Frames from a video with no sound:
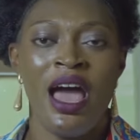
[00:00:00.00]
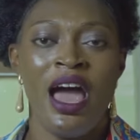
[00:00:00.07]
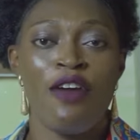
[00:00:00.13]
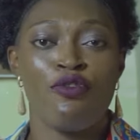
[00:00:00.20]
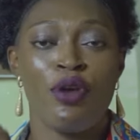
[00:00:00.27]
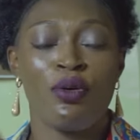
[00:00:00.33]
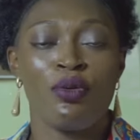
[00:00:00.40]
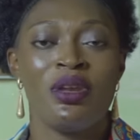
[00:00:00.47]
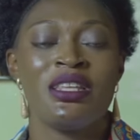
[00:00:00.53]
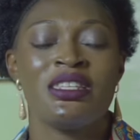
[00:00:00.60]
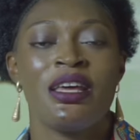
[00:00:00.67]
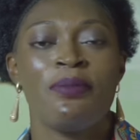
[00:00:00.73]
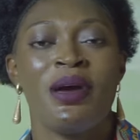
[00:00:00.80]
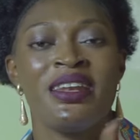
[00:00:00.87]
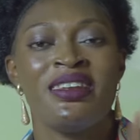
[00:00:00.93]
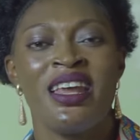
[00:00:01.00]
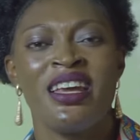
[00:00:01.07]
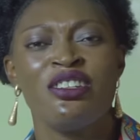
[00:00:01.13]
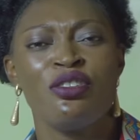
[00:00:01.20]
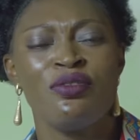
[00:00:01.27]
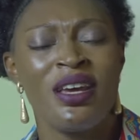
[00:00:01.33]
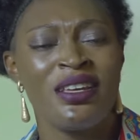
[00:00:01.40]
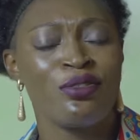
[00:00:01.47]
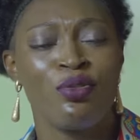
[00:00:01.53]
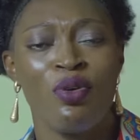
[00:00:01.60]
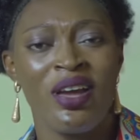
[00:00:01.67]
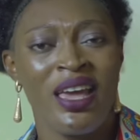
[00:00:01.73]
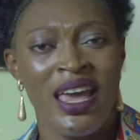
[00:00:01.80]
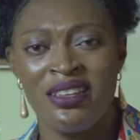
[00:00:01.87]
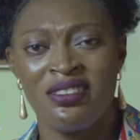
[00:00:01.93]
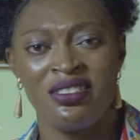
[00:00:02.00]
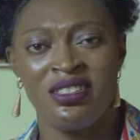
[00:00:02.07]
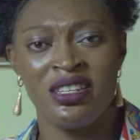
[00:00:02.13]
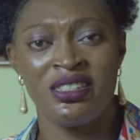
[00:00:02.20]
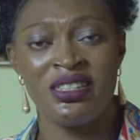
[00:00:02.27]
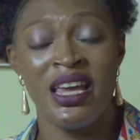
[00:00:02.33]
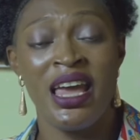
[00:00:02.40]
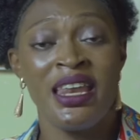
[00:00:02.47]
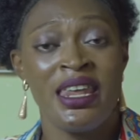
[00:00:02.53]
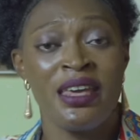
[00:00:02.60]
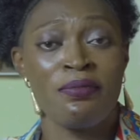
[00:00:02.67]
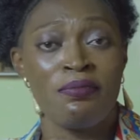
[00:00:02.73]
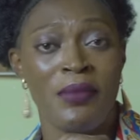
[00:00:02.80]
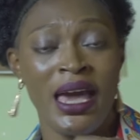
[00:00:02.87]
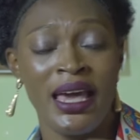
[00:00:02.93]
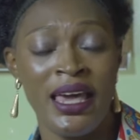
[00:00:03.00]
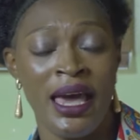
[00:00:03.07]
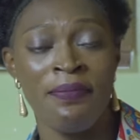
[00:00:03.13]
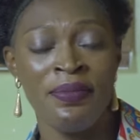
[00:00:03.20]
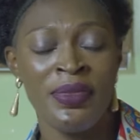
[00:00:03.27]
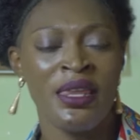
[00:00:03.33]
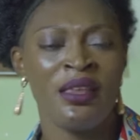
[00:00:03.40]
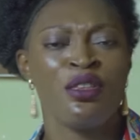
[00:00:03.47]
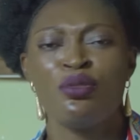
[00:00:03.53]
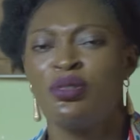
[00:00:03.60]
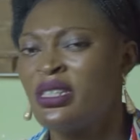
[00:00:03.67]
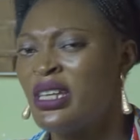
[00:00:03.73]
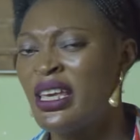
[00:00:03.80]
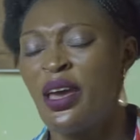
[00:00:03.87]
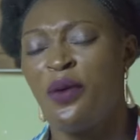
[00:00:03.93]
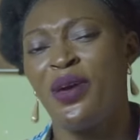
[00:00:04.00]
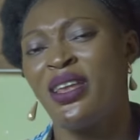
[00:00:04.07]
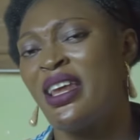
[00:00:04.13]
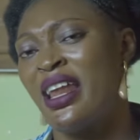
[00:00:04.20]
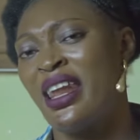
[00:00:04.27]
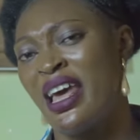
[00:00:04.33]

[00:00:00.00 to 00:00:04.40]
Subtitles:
are regulated by Nigeria Stock Exchange. Any pekem, they'll take away their